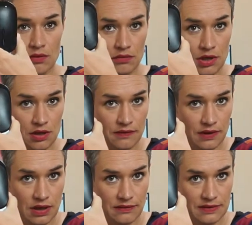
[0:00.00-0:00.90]
We even
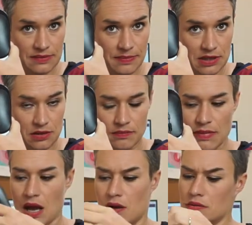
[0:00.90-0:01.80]
have a special
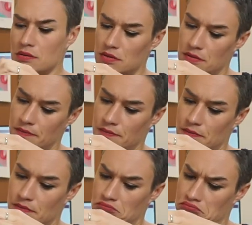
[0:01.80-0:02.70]
mouse.
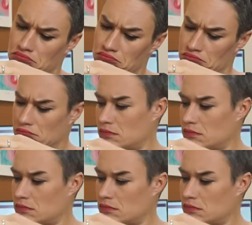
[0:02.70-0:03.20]
Hmm.